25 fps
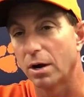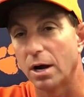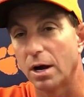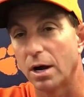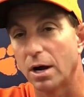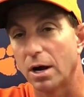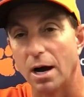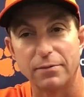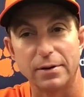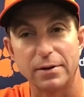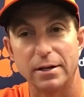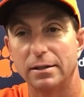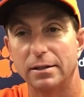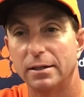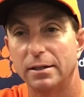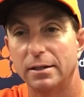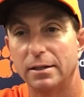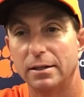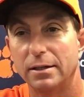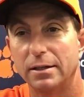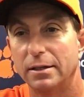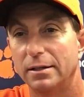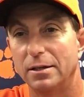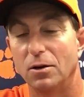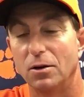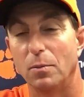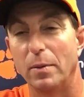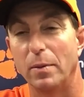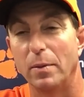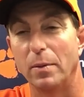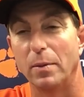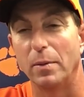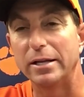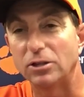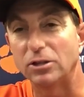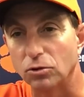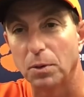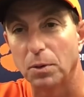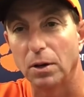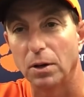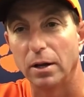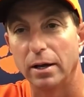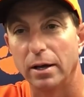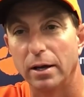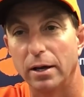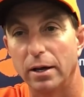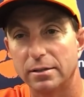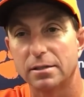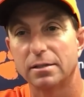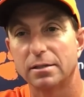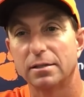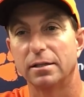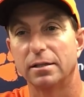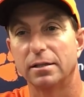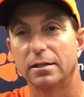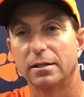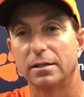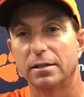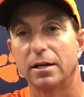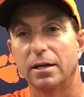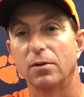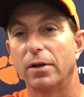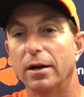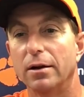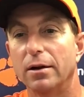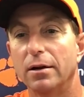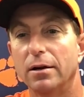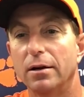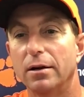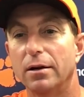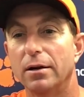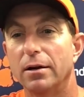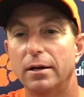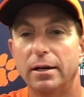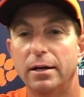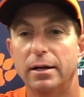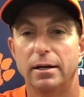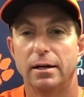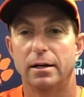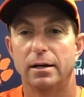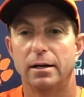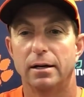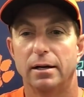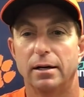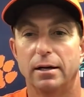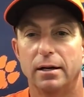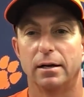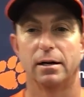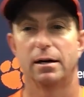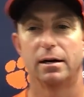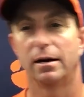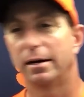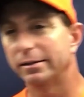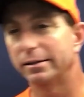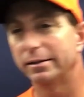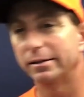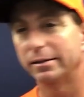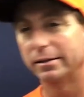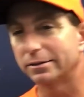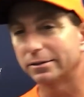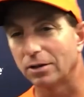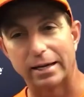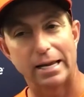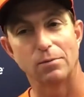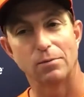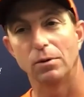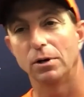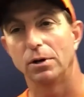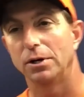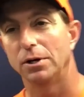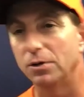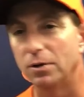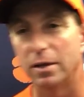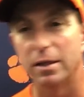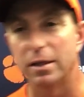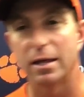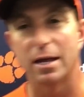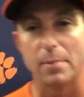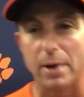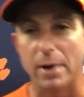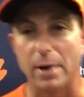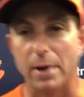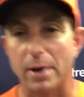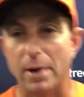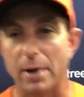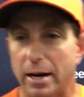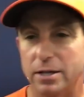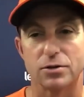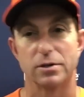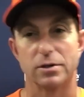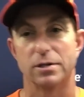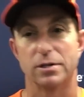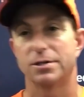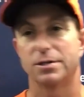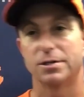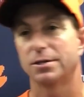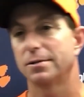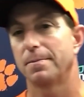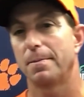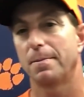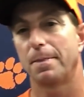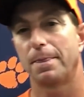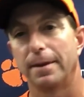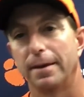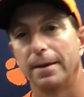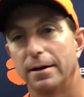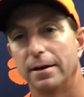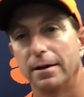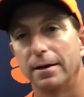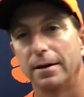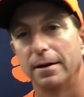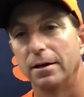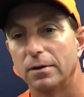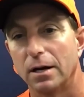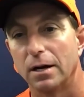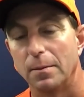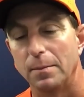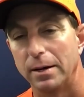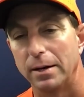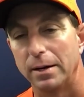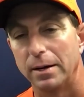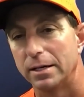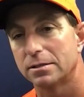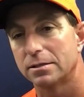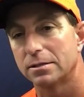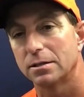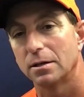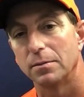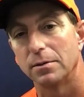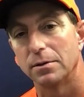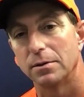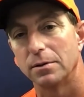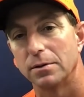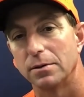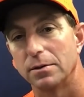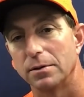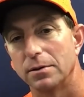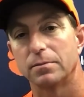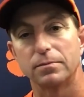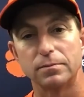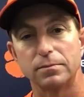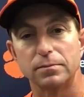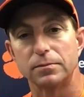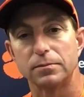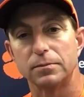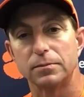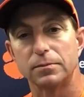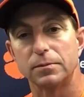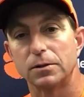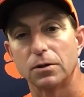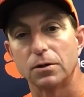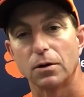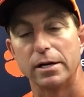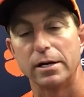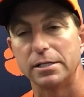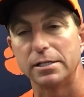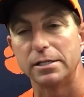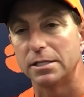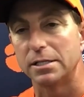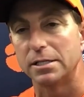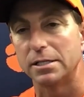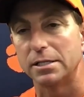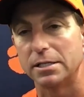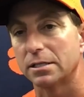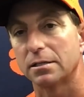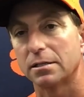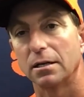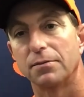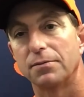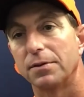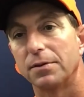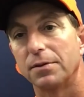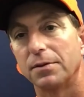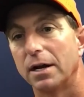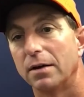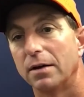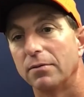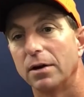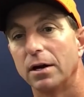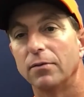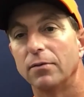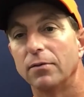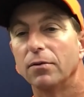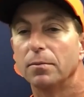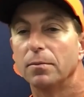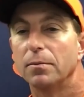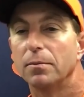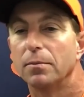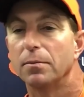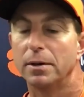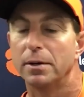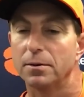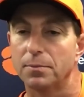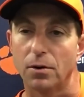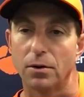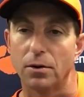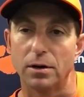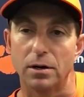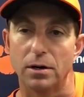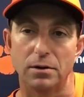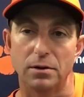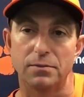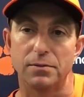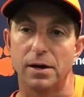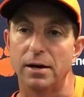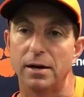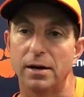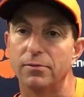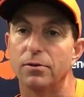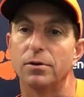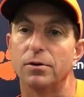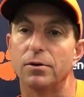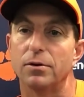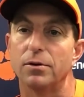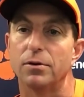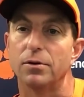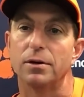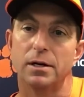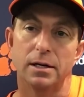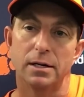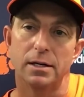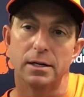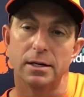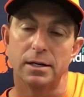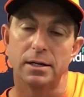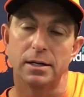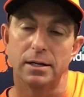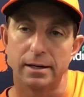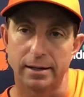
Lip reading: be more confident, make those plays that are there. I can't really do anything about injuries, I mean, it's some of the craziest stuff that I've ever been a part of ever.